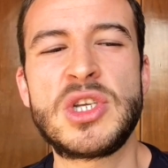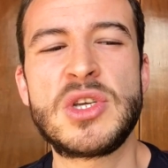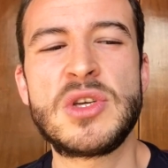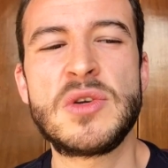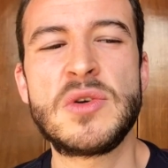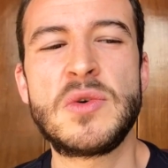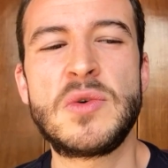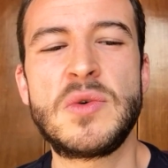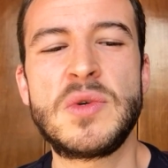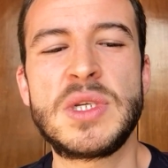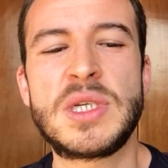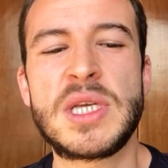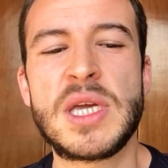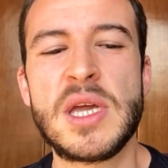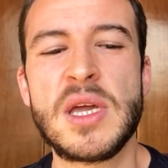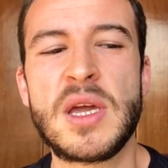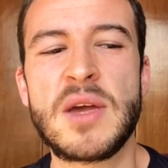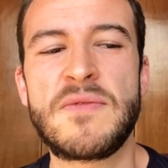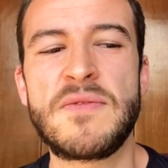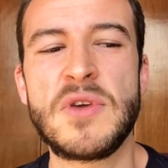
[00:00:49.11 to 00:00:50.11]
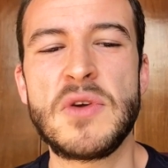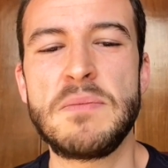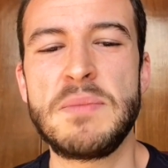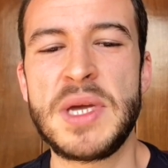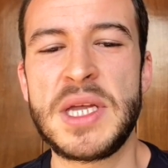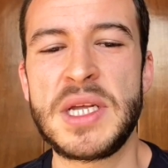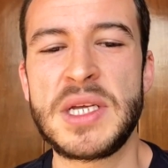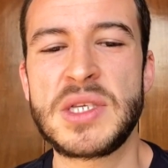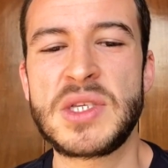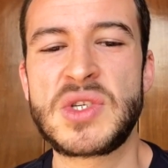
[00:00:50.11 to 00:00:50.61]
to take a few
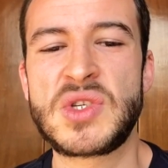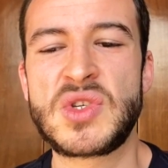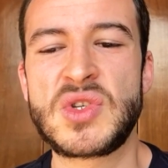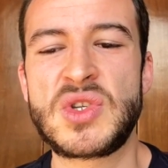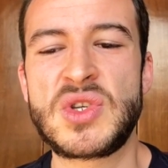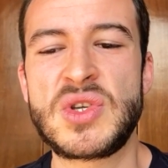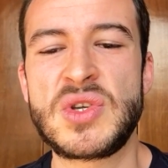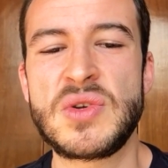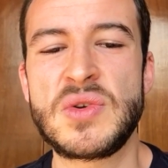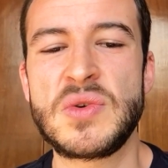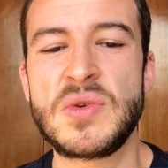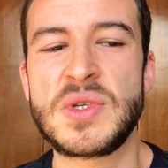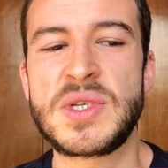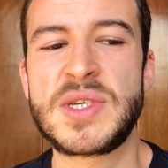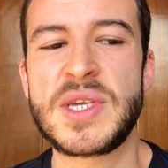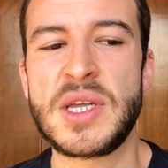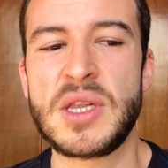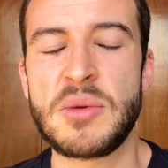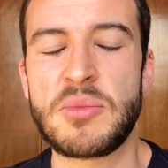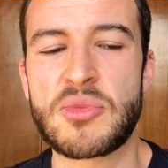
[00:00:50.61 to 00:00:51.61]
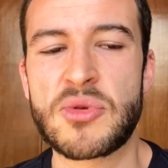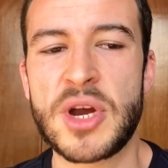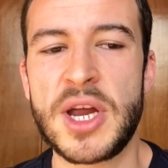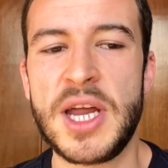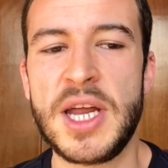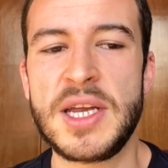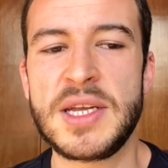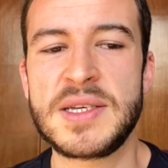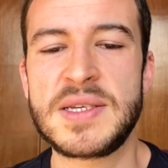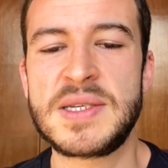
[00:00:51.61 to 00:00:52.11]
minutes to
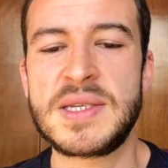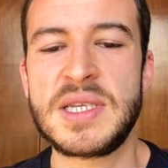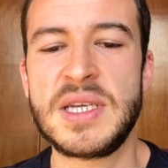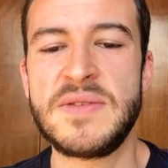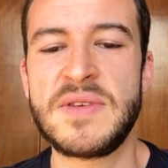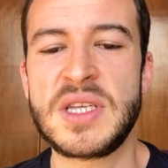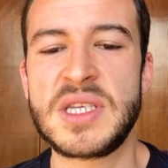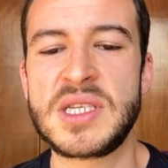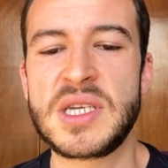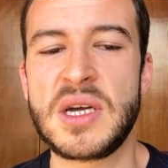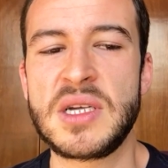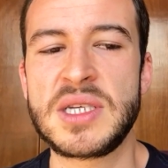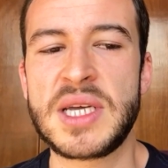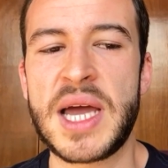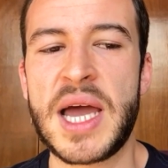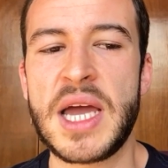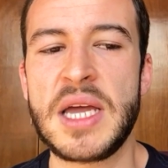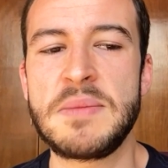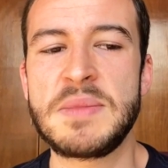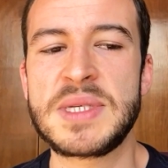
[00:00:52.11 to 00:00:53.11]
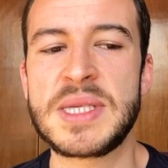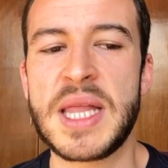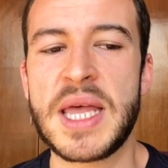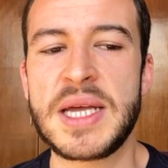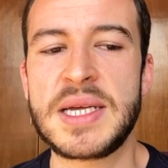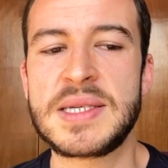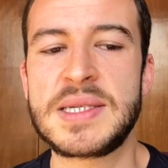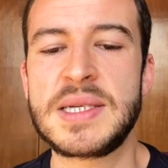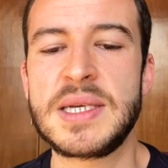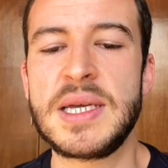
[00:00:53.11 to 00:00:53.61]
celebrate Stephen Sondheim's
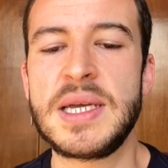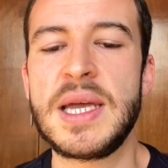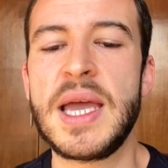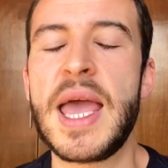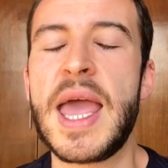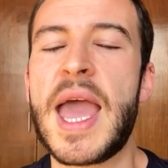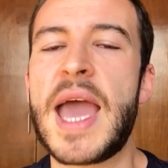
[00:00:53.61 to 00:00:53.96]
legacy